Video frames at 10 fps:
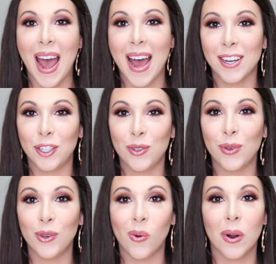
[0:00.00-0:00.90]
add to
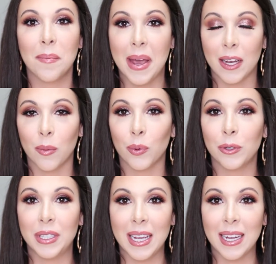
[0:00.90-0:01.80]
your makeup
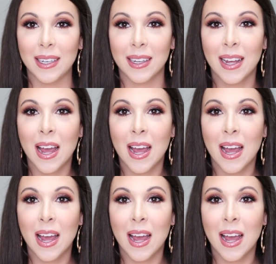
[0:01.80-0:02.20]
routine.